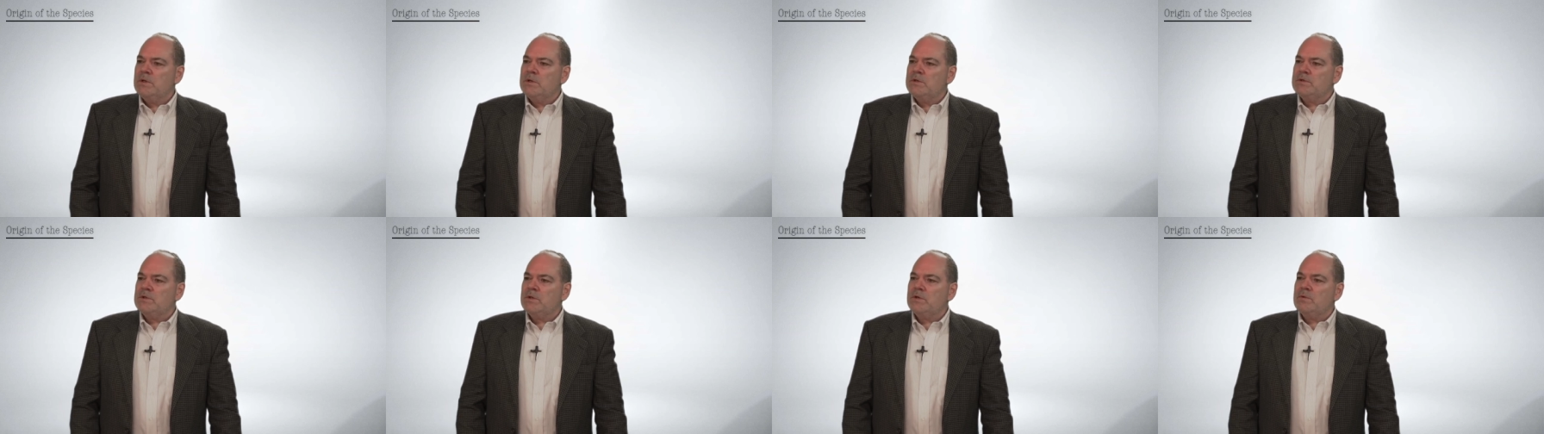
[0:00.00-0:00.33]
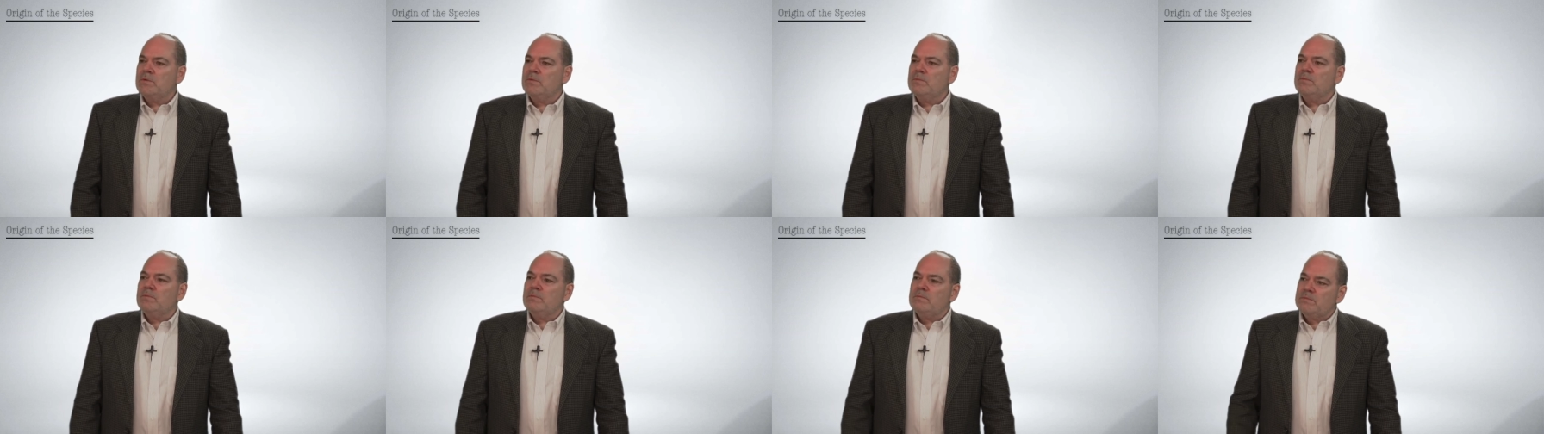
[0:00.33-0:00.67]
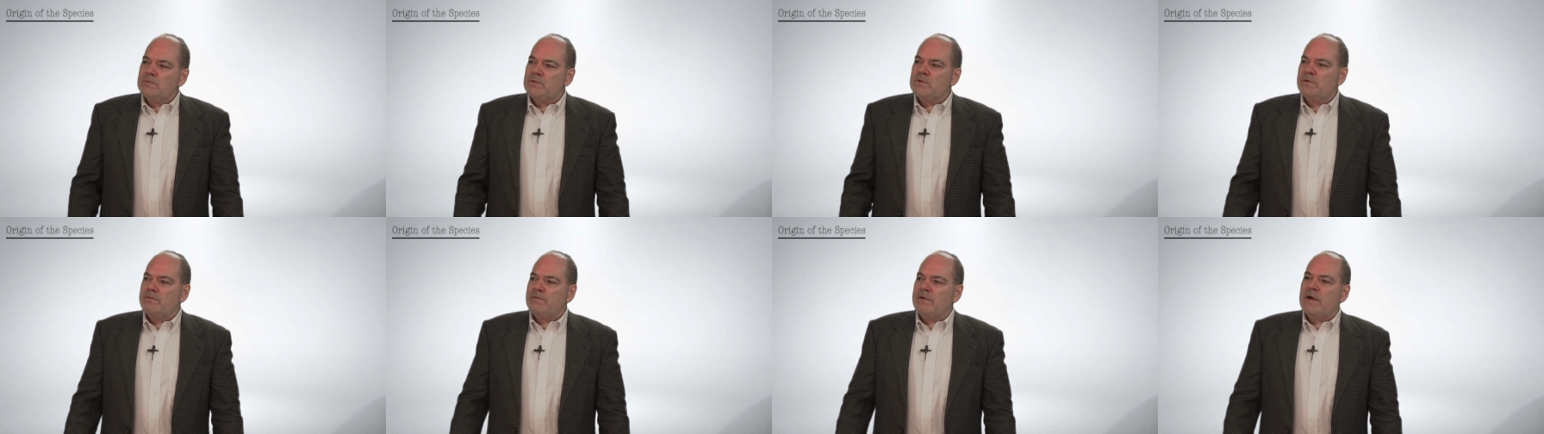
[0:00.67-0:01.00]
So
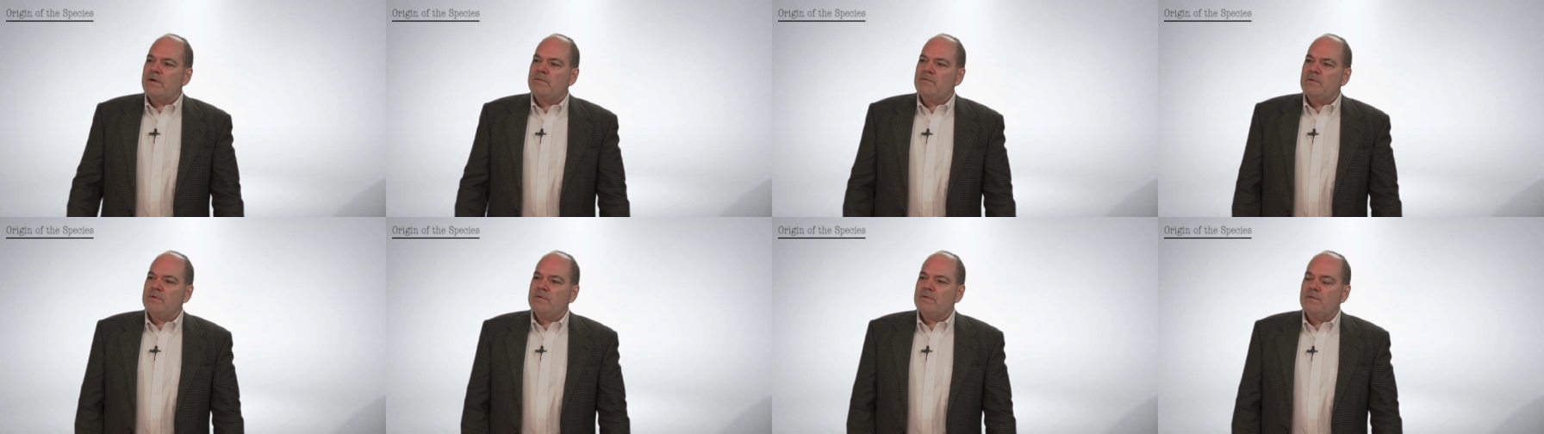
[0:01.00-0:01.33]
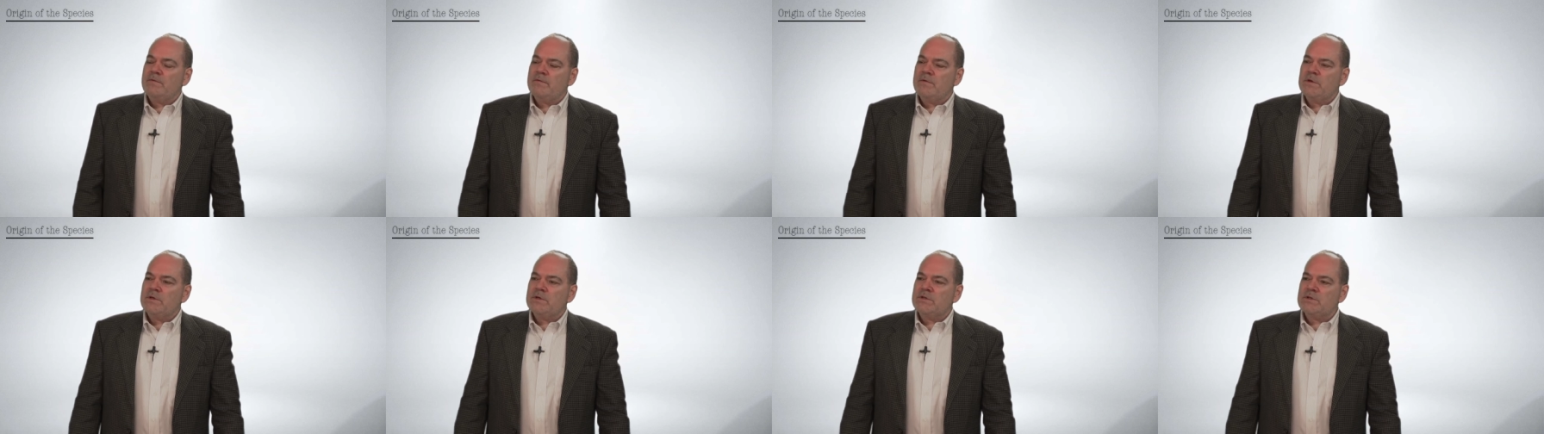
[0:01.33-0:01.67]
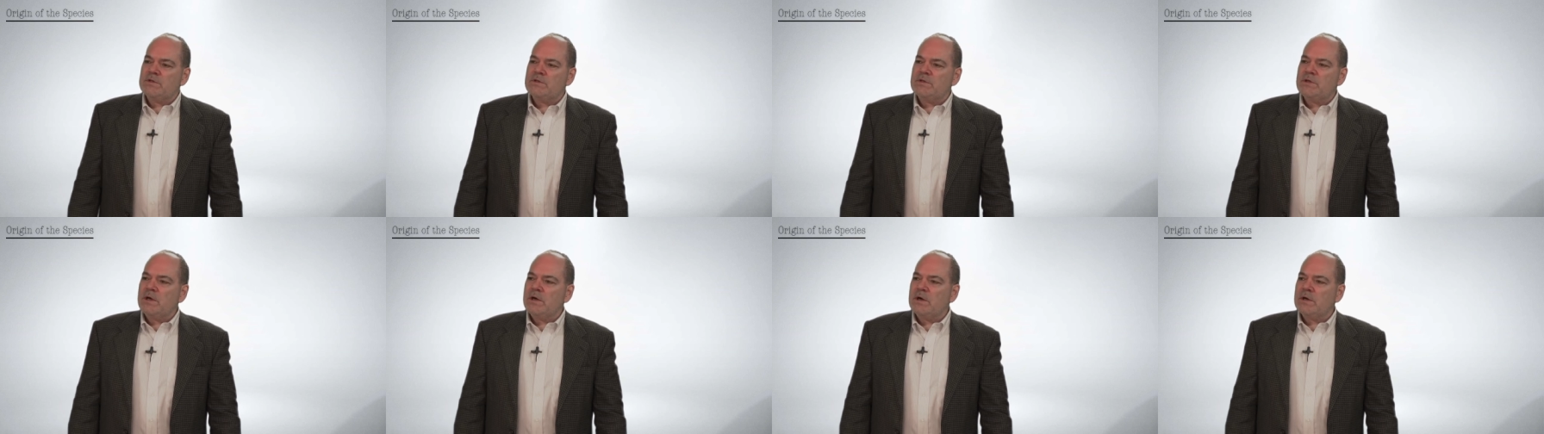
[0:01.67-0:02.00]
survival of the fittest
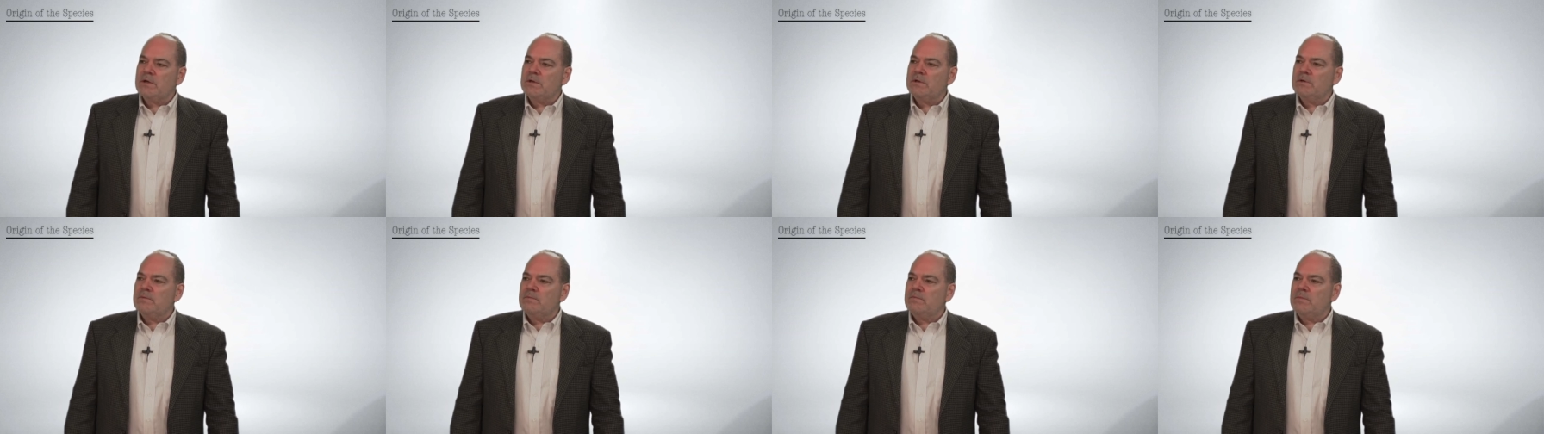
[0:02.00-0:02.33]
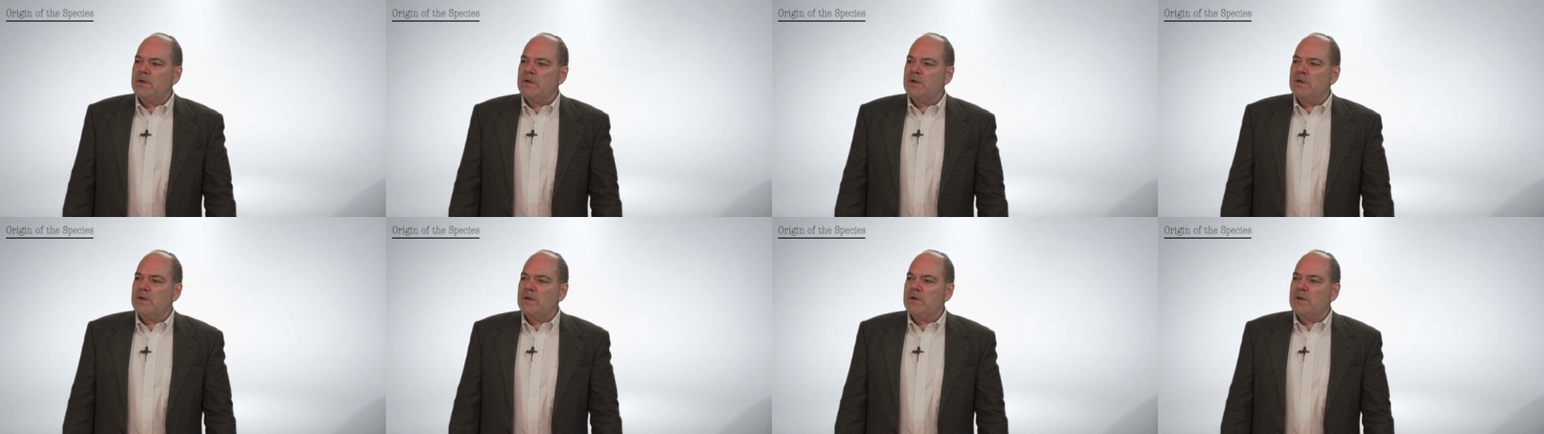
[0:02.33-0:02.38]
stuck,